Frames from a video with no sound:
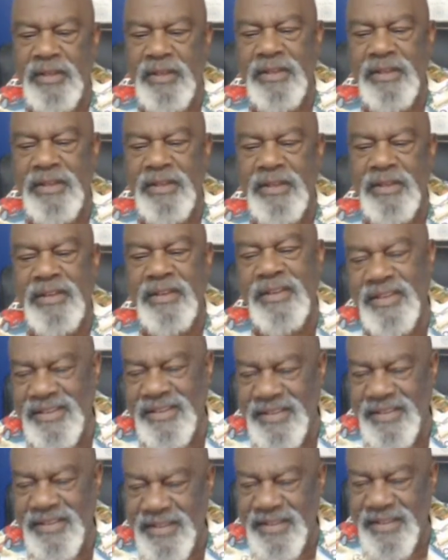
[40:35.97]
By
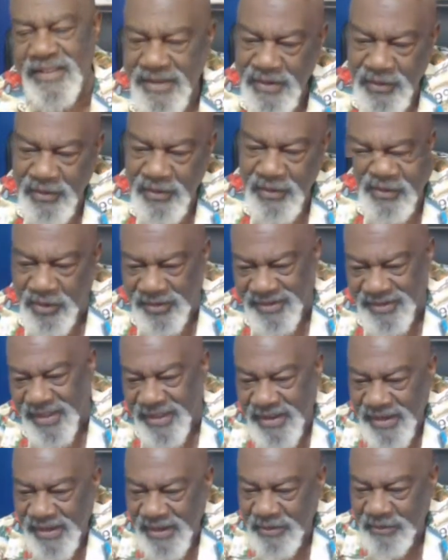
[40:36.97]
Rosebud.
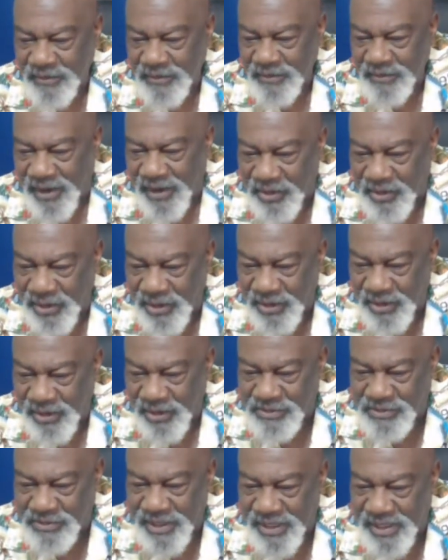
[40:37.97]
That's right, Elite
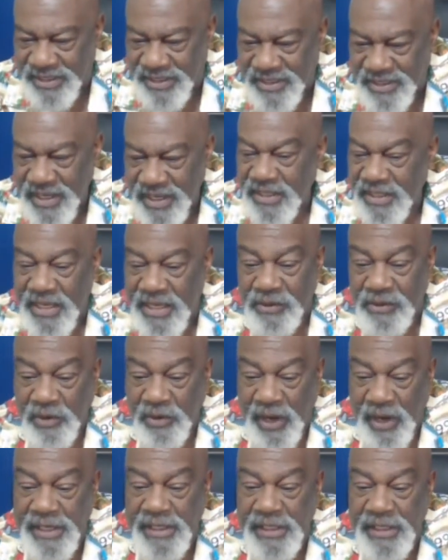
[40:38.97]
Carl.
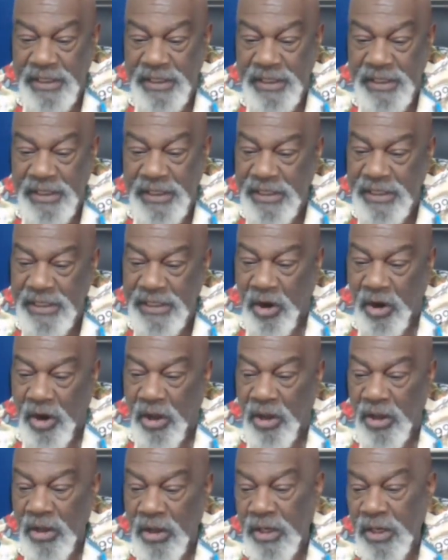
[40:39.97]
I started to say
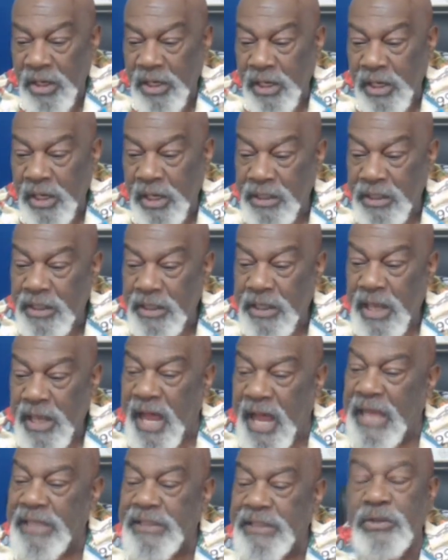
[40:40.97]
this
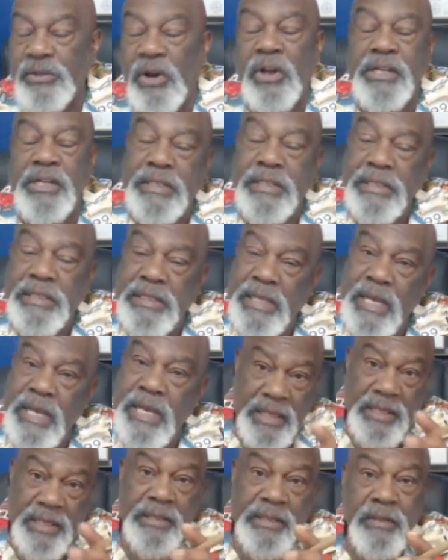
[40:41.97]

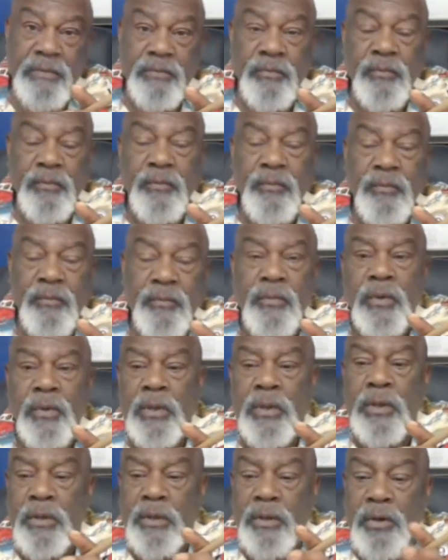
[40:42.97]
earlier when I
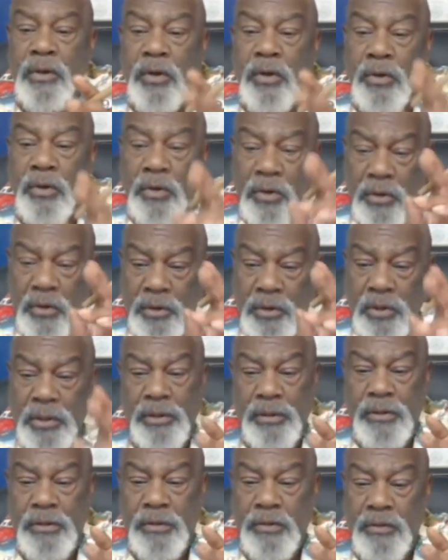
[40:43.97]
told you you'd be saying
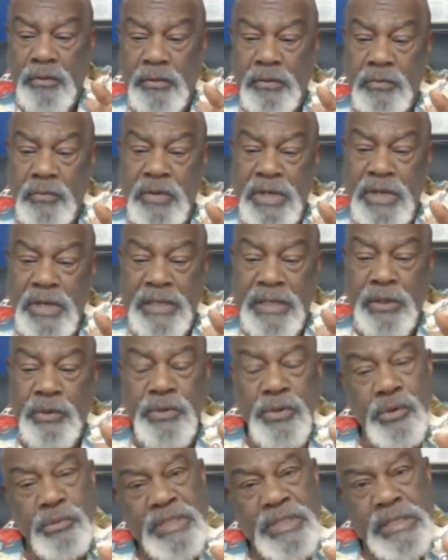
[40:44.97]
some crazy shit.
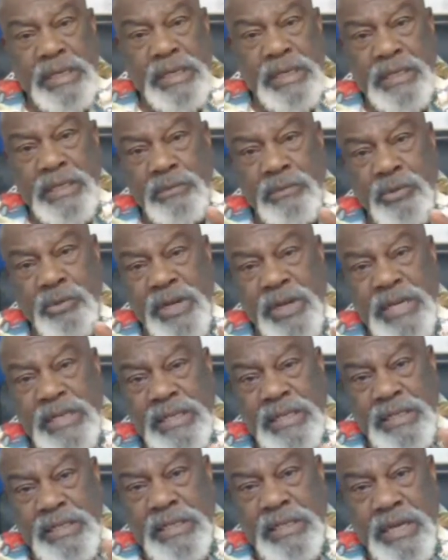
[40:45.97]

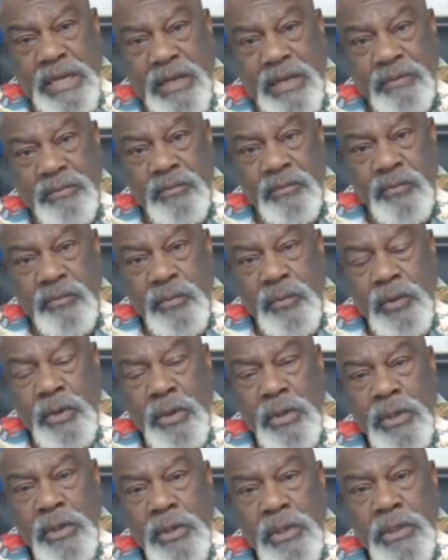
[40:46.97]
You sound like you
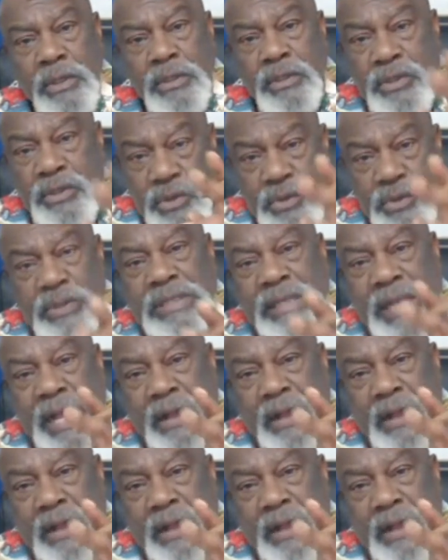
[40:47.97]
got my shit.